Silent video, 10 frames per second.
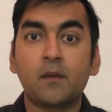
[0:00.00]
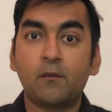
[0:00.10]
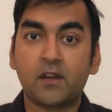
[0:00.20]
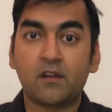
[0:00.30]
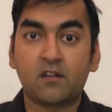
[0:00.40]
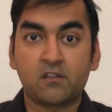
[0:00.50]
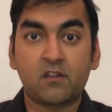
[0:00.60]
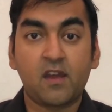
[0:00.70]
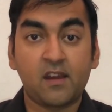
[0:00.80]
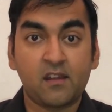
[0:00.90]
whether it's
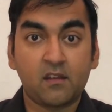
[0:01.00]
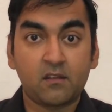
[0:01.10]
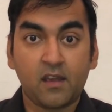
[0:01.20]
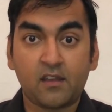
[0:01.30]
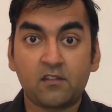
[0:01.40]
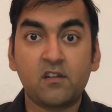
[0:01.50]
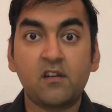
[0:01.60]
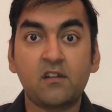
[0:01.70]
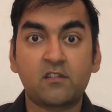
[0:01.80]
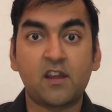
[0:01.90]
an
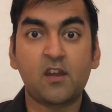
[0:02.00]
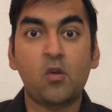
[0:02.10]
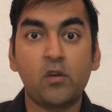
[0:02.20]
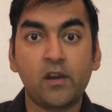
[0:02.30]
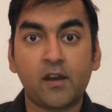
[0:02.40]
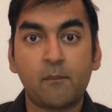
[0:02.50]
external stakeholder,